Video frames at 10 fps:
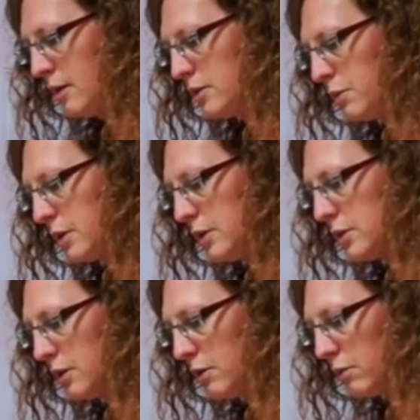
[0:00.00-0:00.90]
So we're
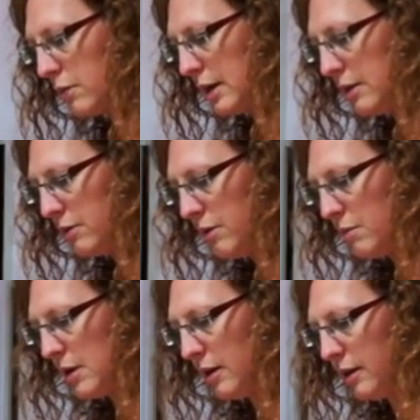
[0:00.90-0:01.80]
just going to go right through the
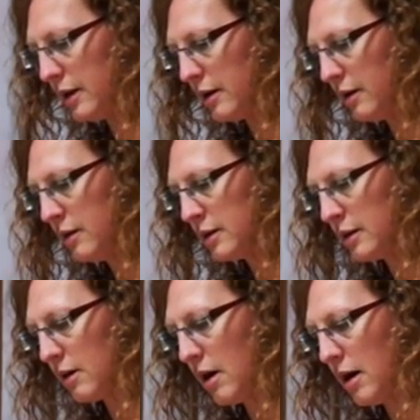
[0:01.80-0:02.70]
middle there,
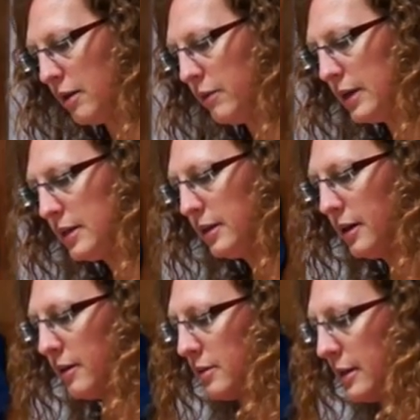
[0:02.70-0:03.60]
all the way to the
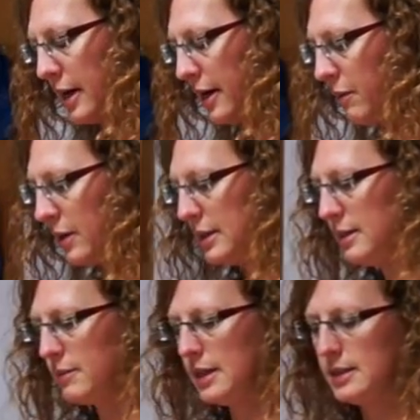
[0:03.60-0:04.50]
other side. I want to
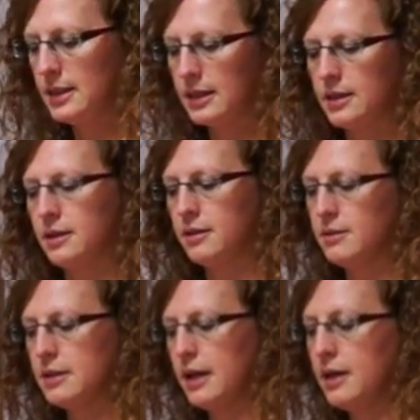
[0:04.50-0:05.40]
see my stick on the other
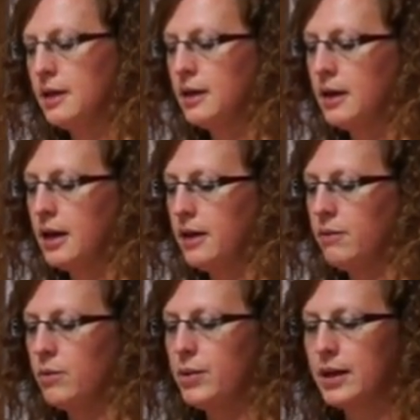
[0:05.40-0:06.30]
side. And
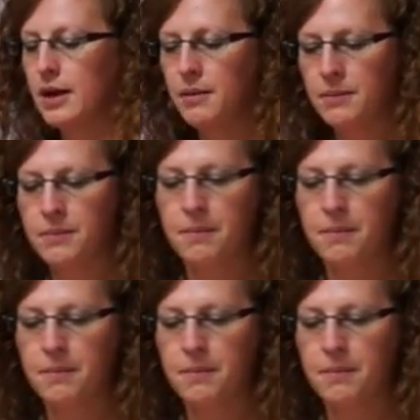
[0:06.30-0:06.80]
then we pick up.